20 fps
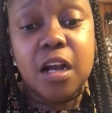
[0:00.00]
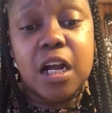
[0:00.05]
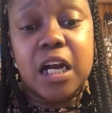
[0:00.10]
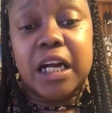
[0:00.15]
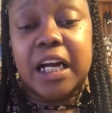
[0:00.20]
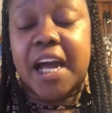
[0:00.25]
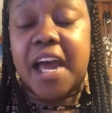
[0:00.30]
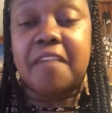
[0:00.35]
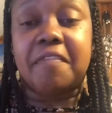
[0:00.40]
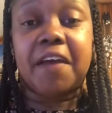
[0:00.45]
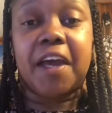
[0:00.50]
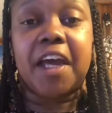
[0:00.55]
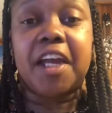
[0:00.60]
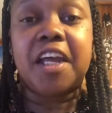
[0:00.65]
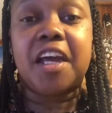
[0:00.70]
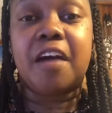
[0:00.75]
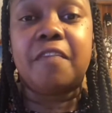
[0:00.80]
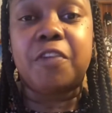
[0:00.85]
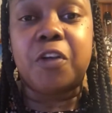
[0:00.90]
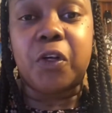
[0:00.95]
If any
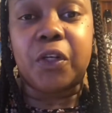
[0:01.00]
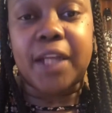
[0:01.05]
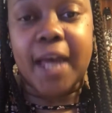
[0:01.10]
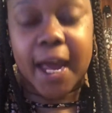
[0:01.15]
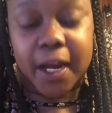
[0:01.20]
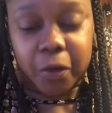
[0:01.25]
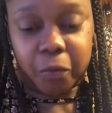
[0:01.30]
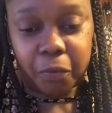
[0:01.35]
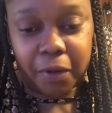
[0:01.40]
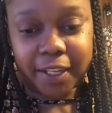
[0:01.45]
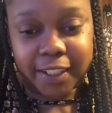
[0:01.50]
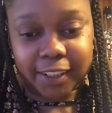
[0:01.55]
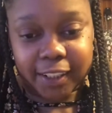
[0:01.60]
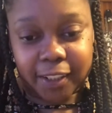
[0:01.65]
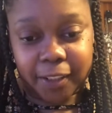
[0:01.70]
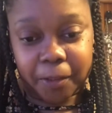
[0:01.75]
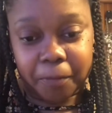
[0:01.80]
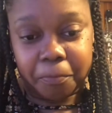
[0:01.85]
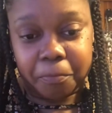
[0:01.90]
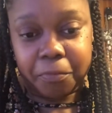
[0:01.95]
of you lack
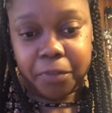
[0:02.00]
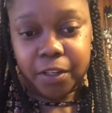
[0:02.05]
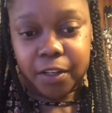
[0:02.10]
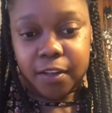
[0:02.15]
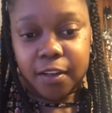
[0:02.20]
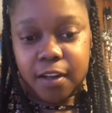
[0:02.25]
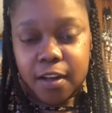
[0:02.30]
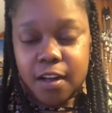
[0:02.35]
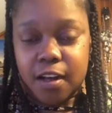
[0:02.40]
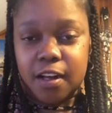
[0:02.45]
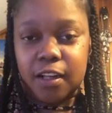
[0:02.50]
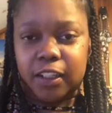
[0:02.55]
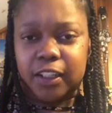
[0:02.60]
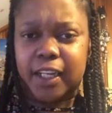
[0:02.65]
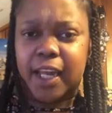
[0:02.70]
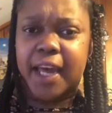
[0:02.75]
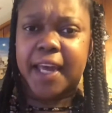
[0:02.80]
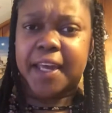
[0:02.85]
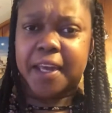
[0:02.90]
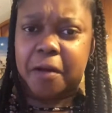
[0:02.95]
wisdom,
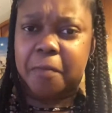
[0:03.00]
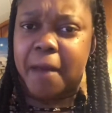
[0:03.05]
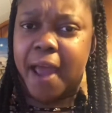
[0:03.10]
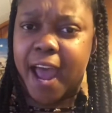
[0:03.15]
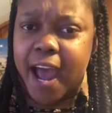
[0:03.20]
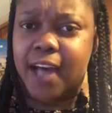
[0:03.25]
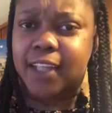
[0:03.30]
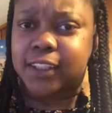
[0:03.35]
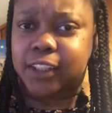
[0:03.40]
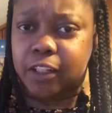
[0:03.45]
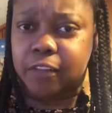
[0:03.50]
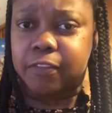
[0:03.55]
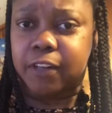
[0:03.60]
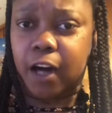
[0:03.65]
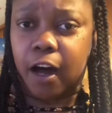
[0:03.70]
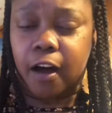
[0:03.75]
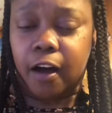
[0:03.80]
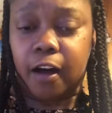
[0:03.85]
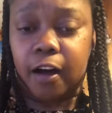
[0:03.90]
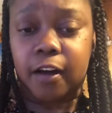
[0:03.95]
let him ask of
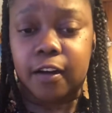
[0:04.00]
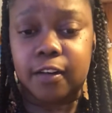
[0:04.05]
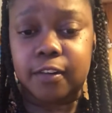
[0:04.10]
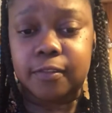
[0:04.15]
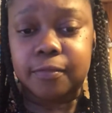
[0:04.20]
God,